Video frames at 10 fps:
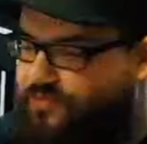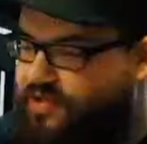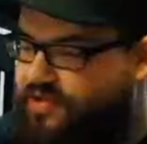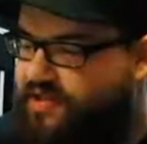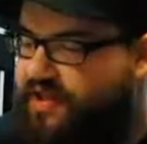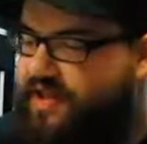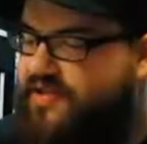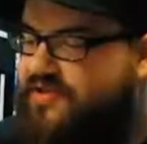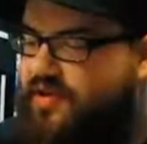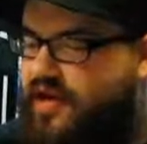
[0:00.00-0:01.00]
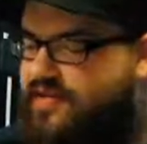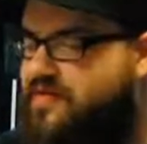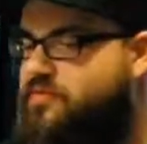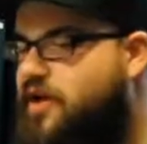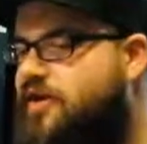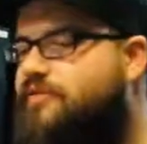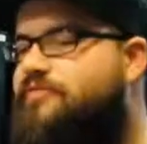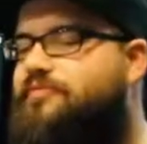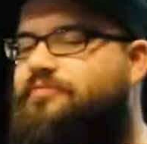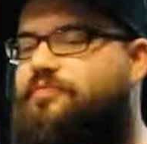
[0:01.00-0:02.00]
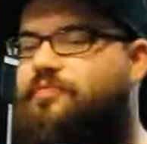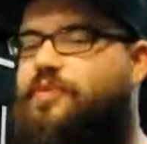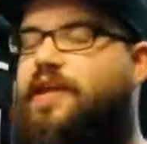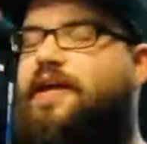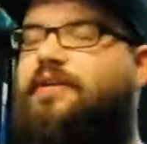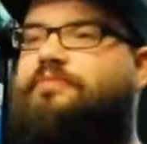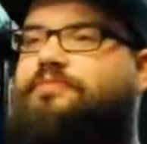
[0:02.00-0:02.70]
just in case you had some kind of plan.